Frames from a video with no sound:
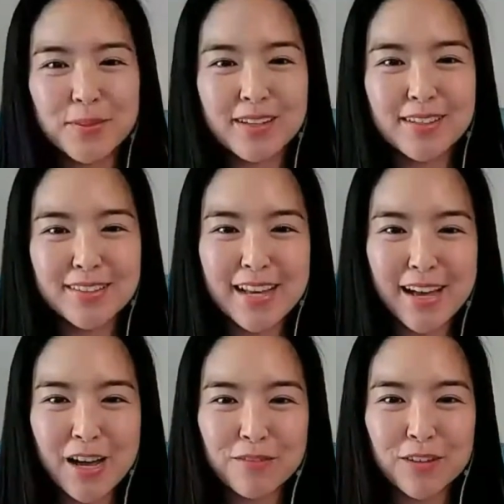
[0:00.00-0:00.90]
Because
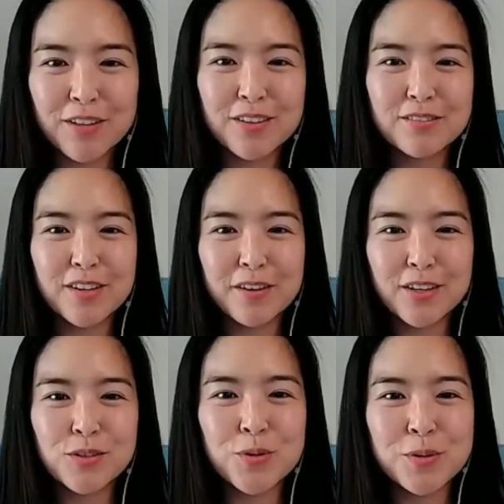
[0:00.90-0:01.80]
I have a
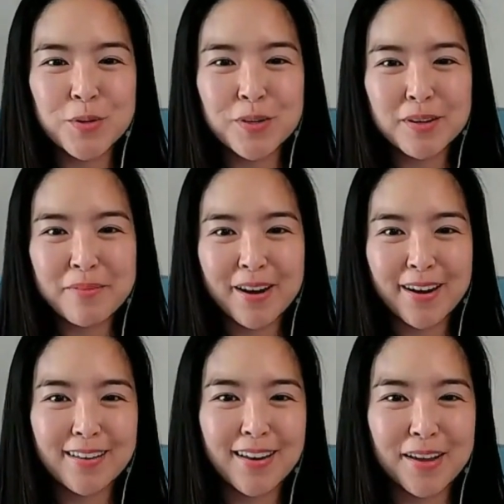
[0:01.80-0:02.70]
very normal
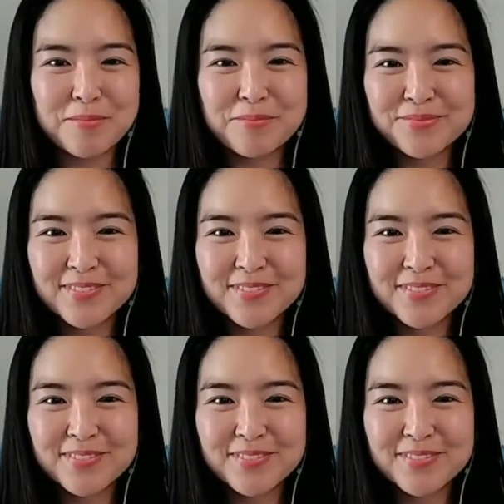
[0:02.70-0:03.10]
American name.